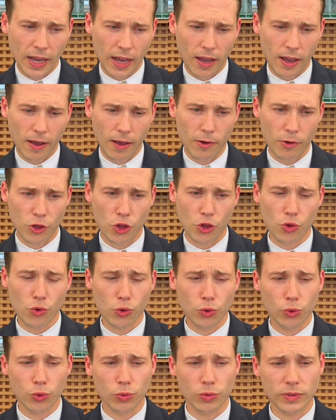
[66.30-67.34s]
uh,
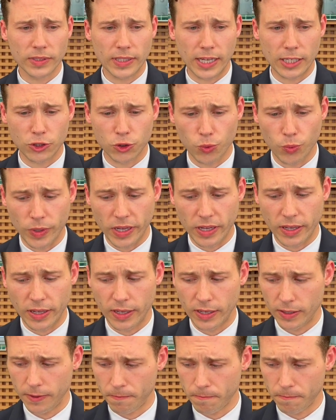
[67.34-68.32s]
sure that we